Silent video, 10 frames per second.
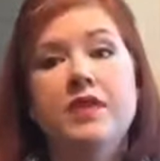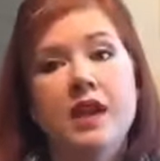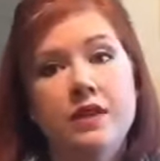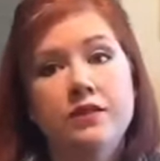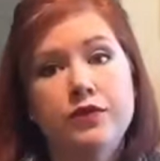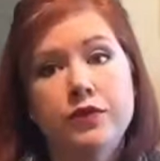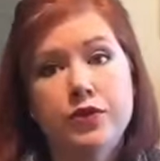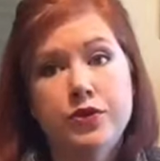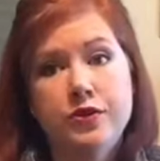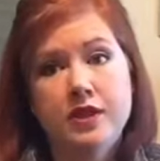and
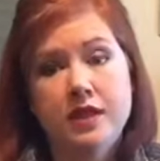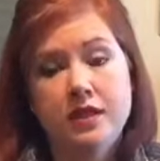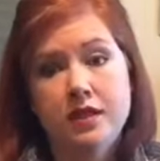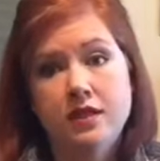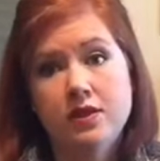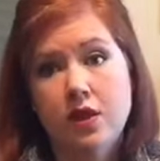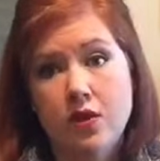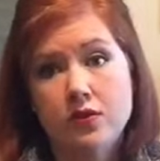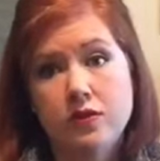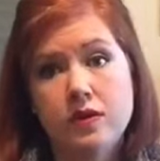fruit, and then
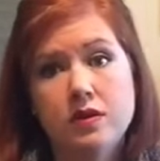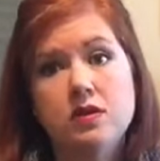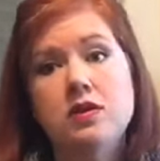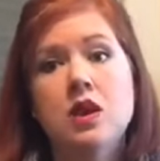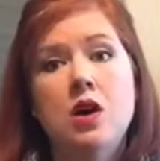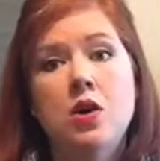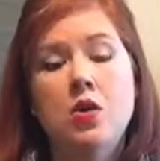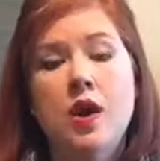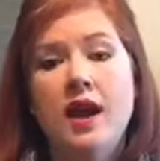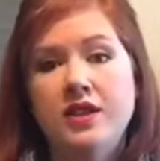scones.
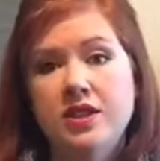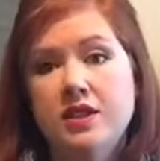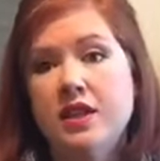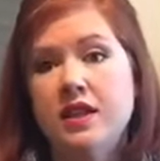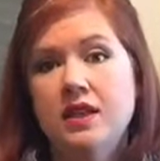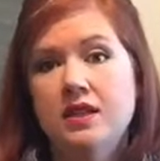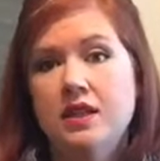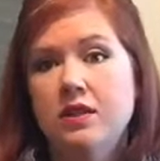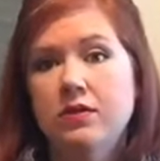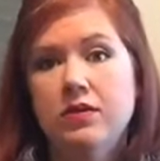So I just kind of
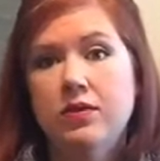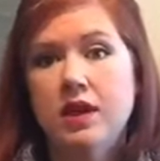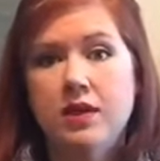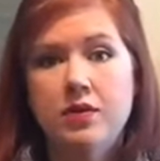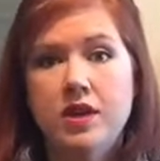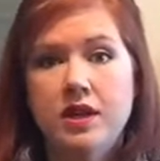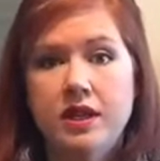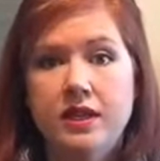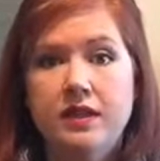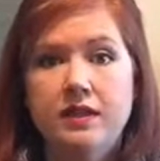stuck with what I
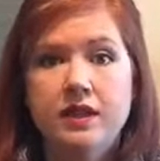wanted.